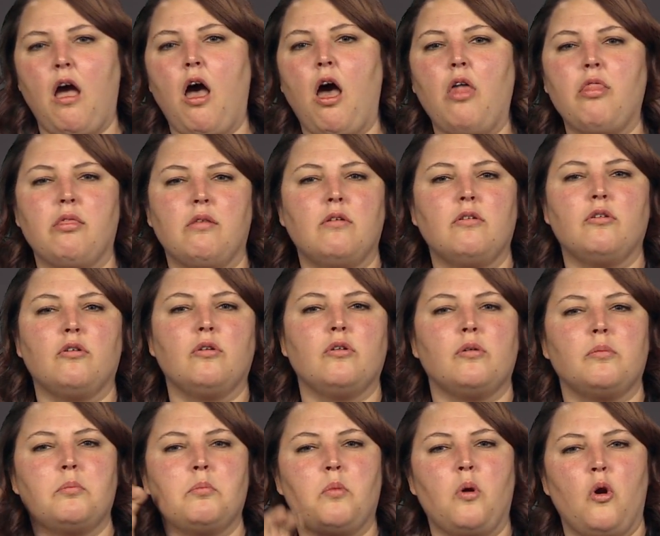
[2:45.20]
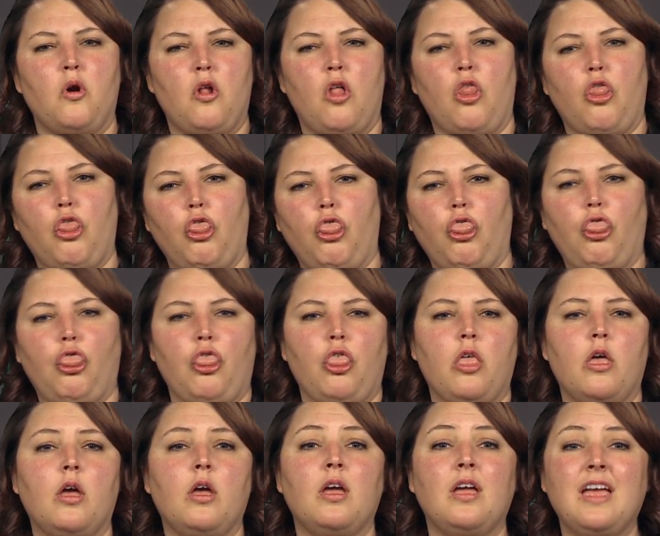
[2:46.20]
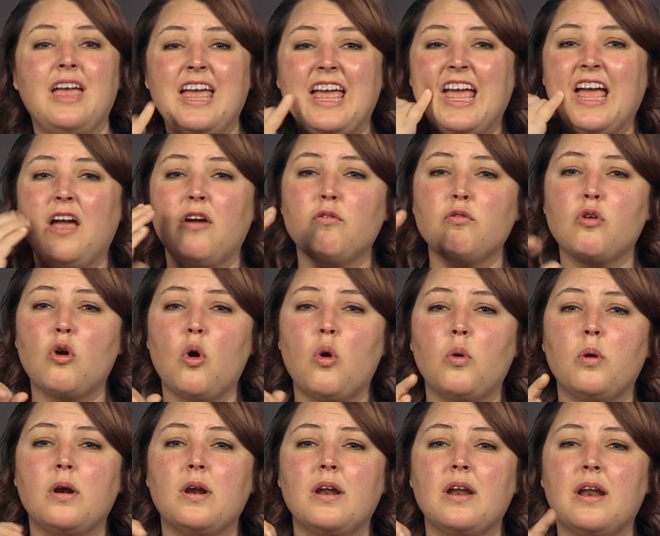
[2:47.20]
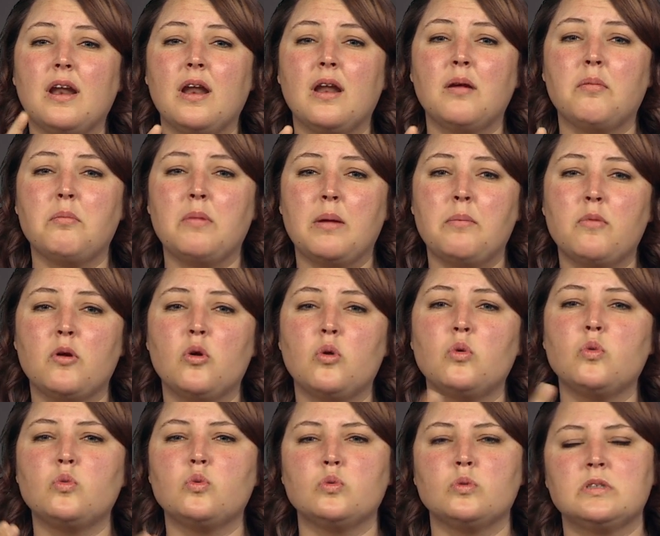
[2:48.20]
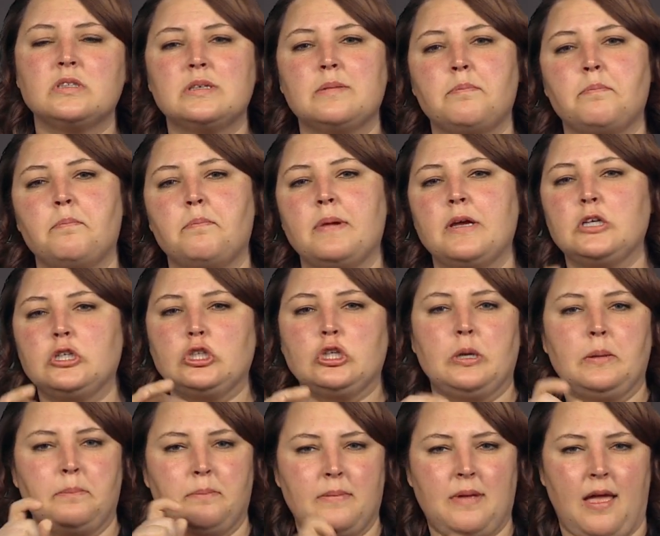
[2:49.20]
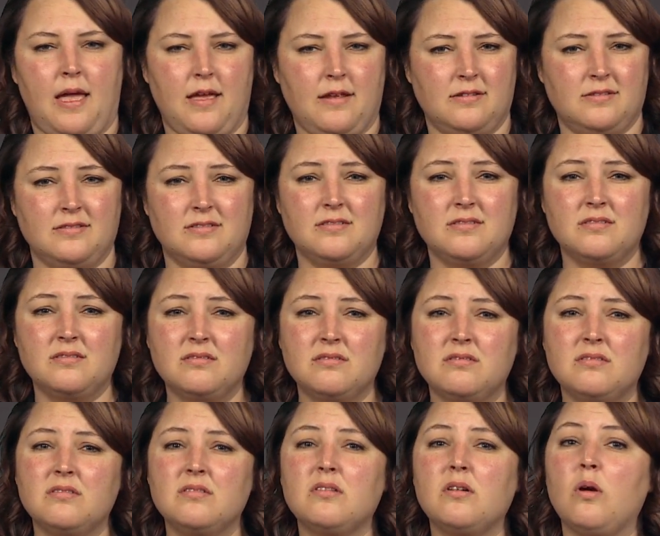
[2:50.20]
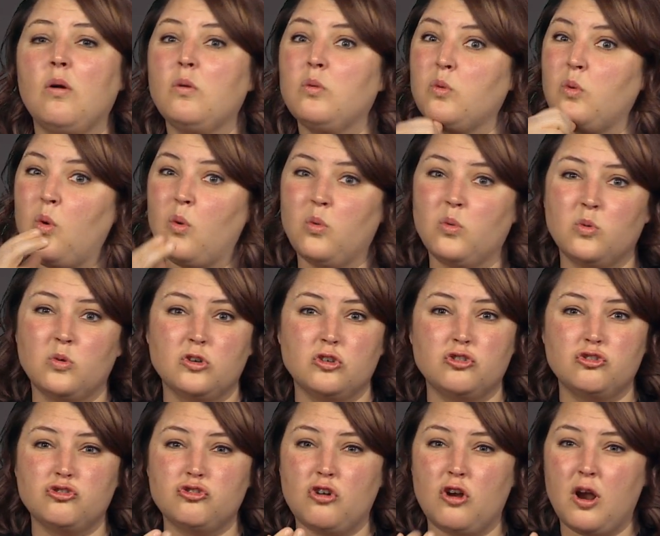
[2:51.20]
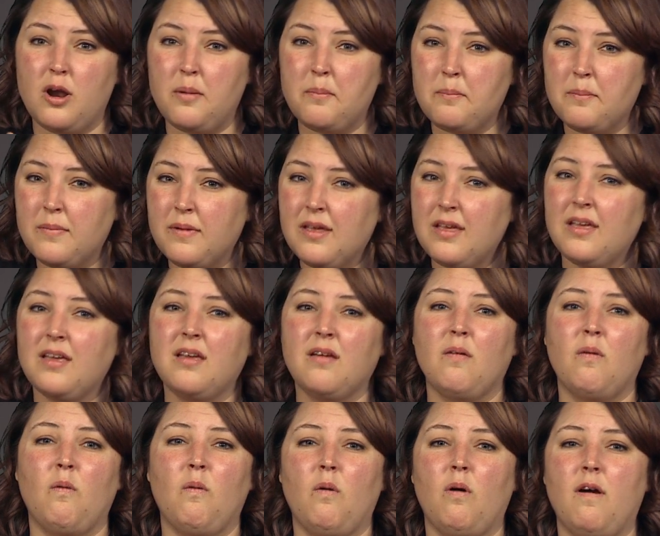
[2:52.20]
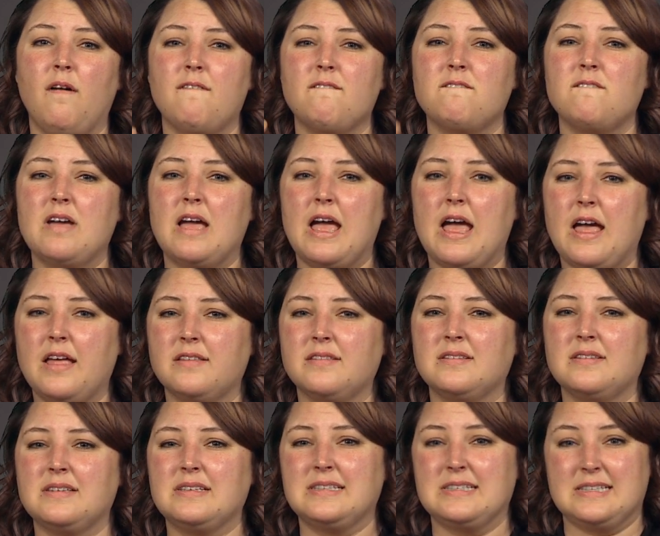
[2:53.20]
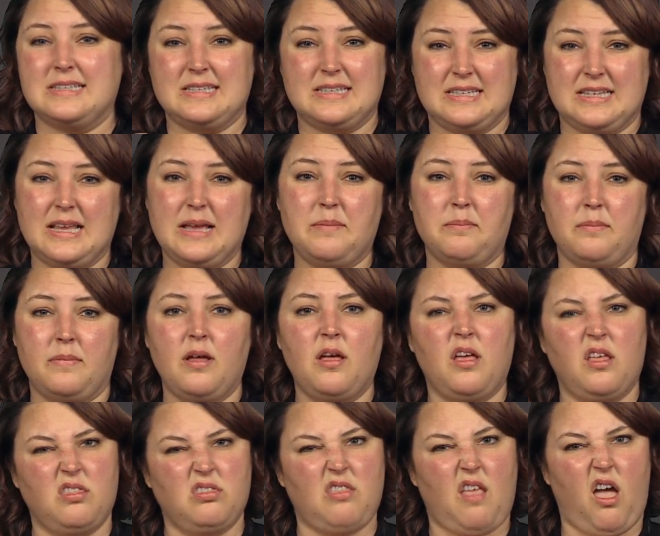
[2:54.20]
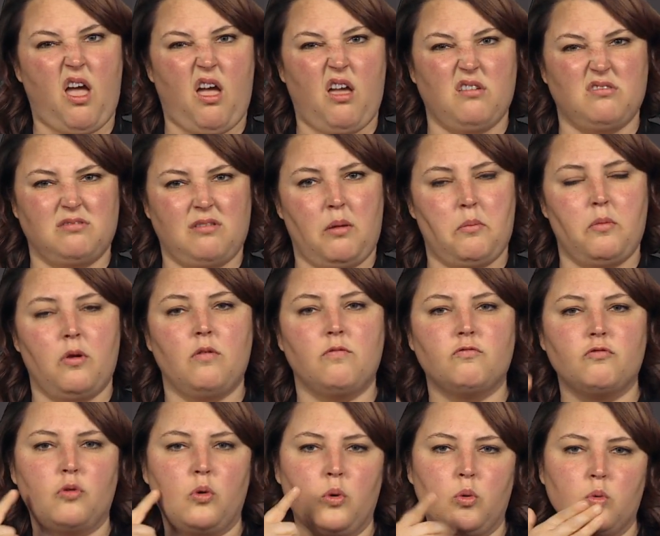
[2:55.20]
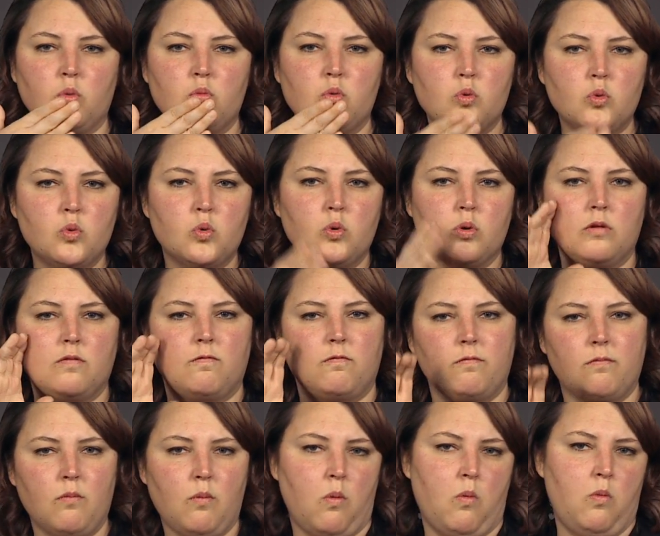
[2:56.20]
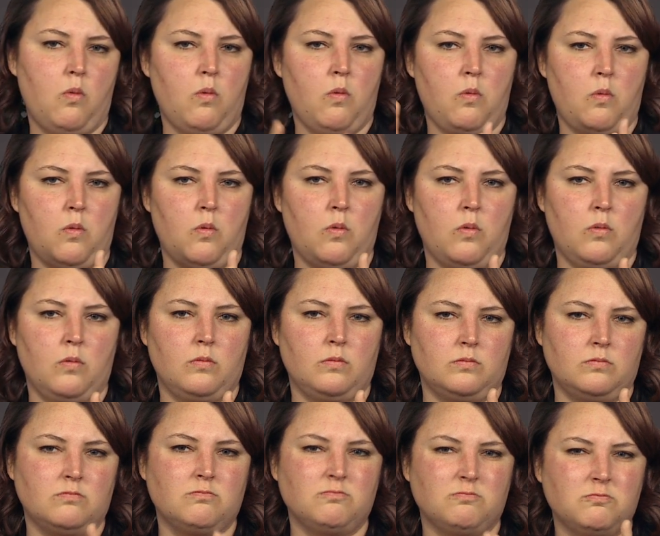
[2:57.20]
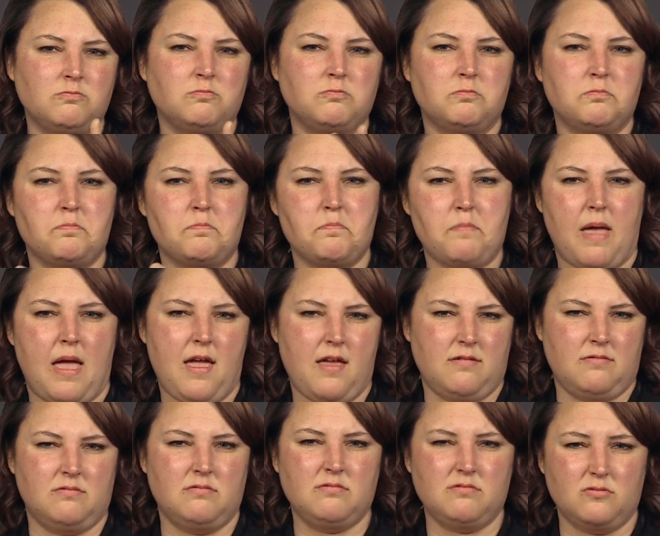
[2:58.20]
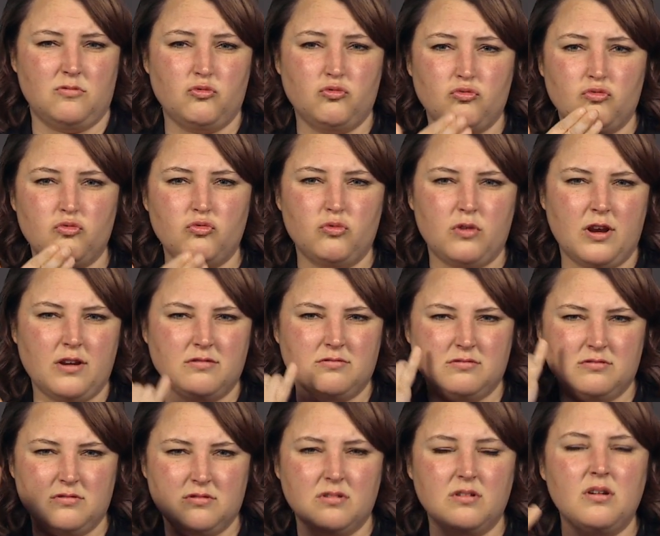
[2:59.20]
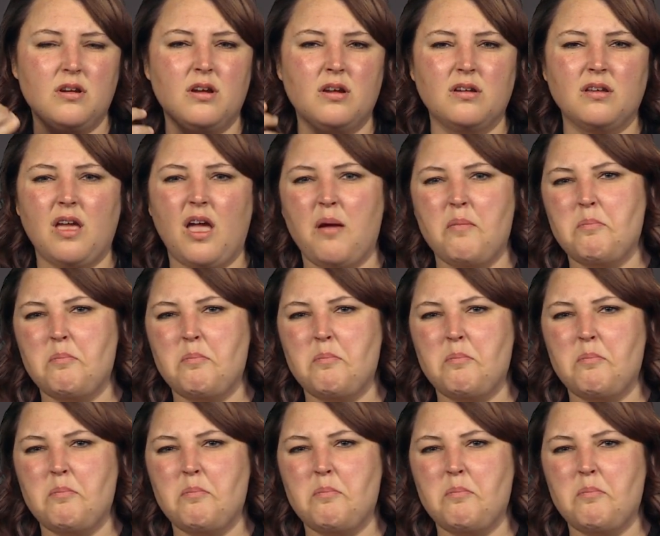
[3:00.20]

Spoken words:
If it's a coated paper, use a specialist pen. Don't use a Sharpie or other felt tip pen. Here's an example of one of the specialist photo labelling pens. You can get them from lots of places.